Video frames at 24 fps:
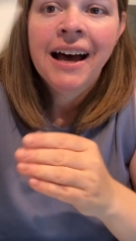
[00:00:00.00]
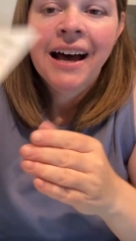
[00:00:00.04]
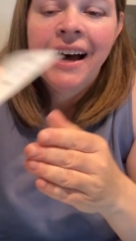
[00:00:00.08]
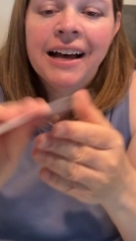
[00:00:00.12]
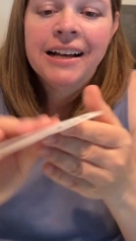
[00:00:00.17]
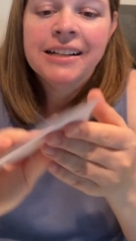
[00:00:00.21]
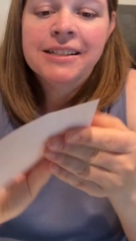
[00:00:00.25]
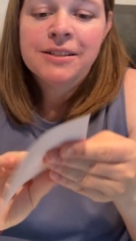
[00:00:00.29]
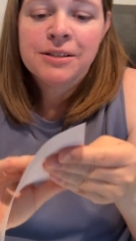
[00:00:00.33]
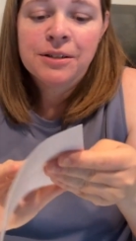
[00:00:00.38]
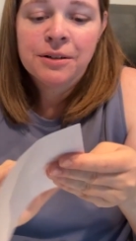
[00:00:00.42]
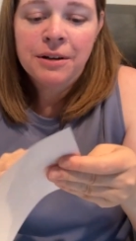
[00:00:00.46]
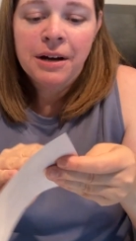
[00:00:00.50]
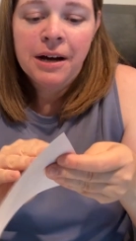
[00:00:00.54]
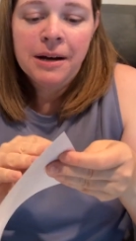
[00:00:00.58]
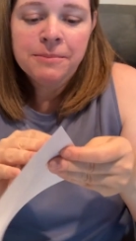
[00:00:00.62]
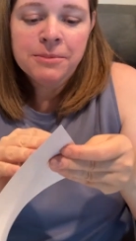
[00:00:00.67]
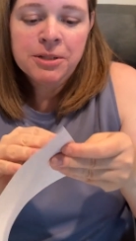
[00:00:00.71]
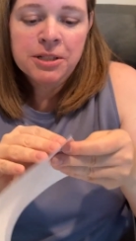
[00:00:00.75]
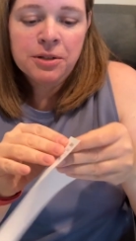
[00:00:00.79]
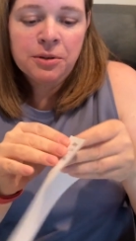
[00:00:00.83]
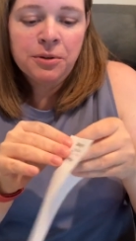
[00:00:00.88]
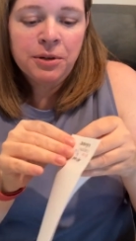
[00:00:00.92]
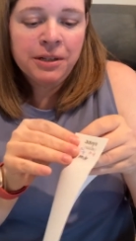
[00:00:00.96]
And so I'm
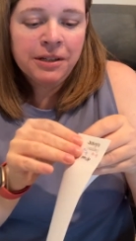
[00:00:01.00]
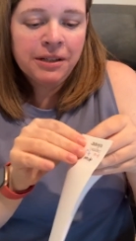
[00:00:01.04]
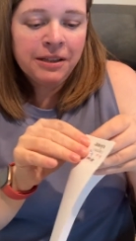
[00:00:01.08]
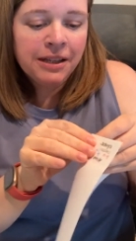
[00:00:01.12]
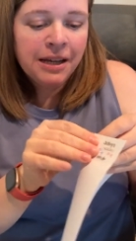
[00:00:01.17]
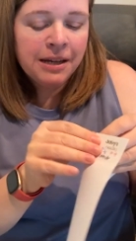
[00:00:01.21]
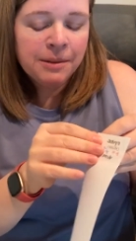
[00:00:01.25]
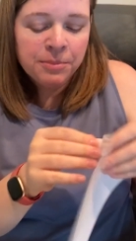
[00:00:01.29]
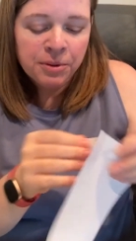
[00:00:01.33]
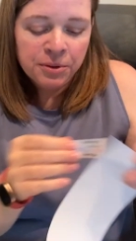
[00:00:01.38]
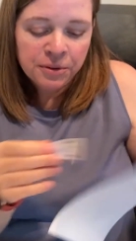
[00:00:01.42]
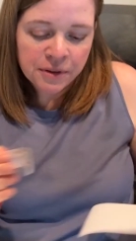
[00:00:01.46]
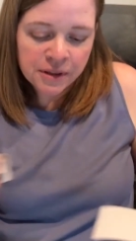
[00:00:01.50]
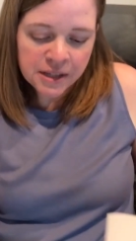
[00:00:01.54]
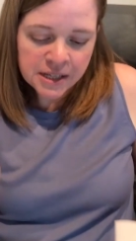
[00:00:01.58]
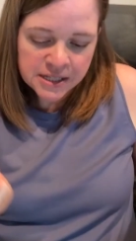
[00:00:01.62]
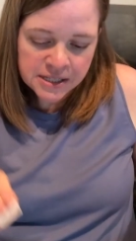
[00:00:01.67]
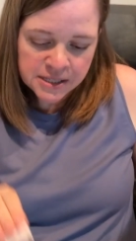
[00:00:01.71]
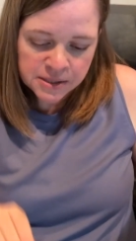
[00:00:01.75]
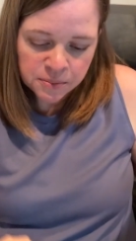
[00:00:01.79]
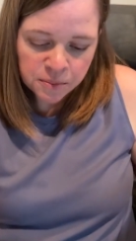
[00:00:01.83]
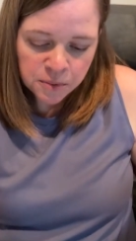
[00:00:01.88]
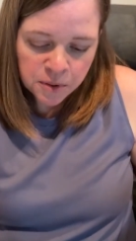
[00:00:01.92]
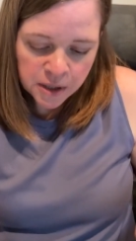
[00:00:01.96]
just going to label
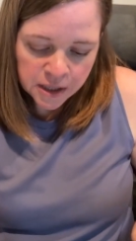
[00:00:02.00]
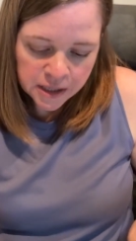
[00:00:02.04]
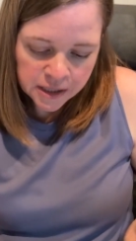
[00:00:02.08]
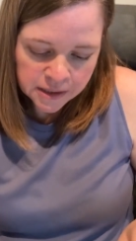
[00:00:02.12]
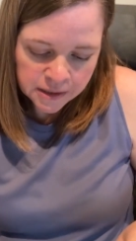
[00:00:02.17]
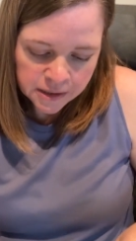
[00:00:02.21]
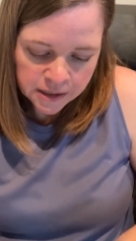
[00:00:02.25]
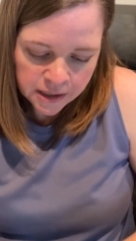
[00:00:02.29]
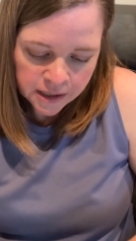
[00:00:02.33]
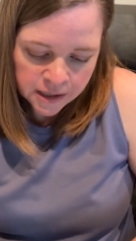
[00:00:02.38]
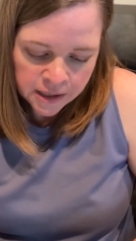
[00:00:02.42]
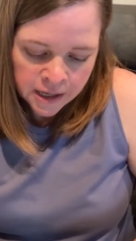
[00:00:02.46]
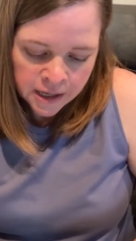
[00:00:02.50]
this one